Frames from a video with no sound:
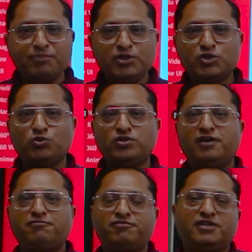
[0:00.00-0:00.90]
episode
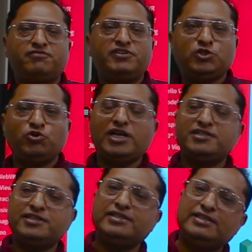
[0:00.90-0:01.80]
of virtual
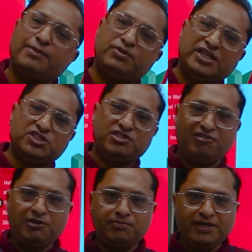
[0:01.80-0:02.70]
reality application
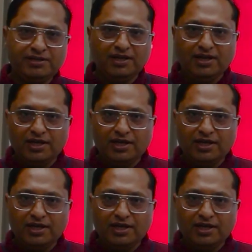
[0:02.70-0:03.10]
development.